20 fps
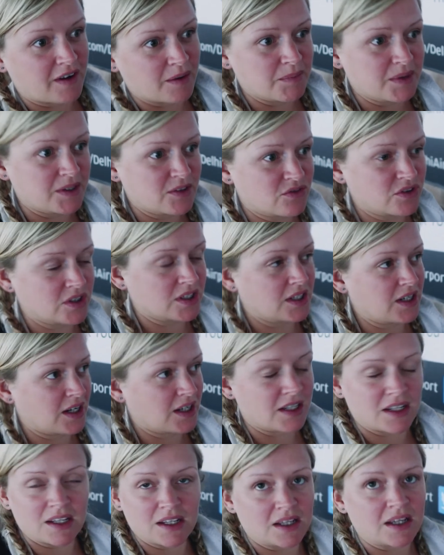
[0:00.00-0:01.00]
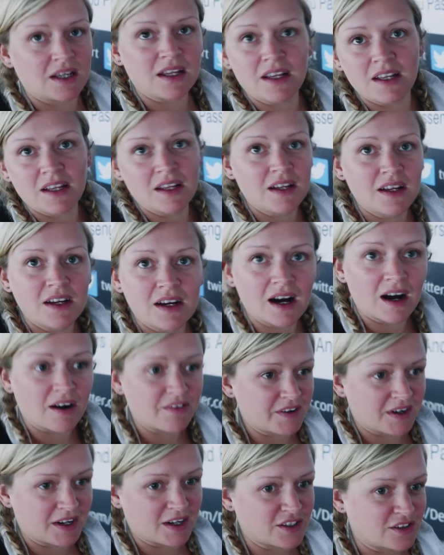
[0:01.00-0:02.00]
I'm literally like, I
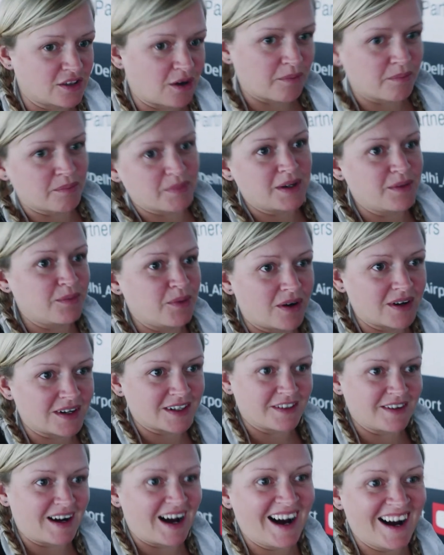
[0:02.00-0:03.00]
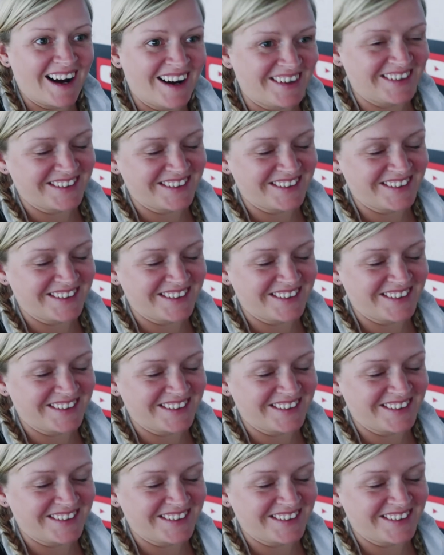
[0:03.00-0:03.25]
feel like a zombie walking around.